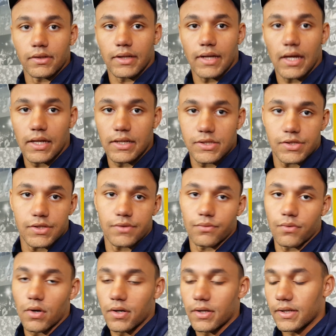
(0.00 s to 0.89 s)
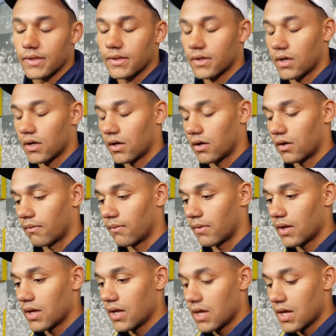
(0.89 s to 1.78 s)
catching, running. Um,
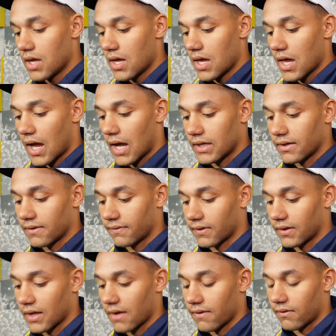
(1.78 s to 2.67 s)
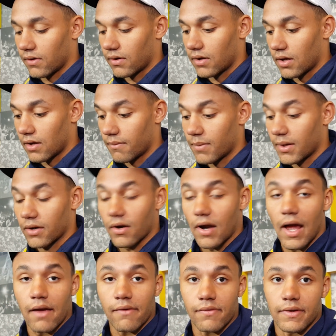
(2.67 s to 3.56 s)
I definitely have a, a, better
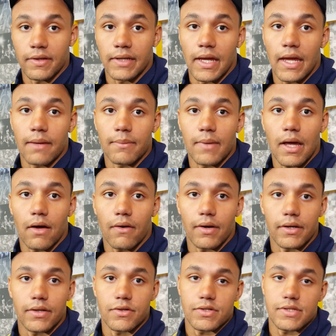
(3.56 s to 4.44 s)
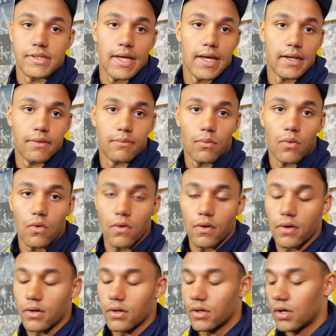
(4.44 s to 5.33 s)
eye for the game now. I understand it more.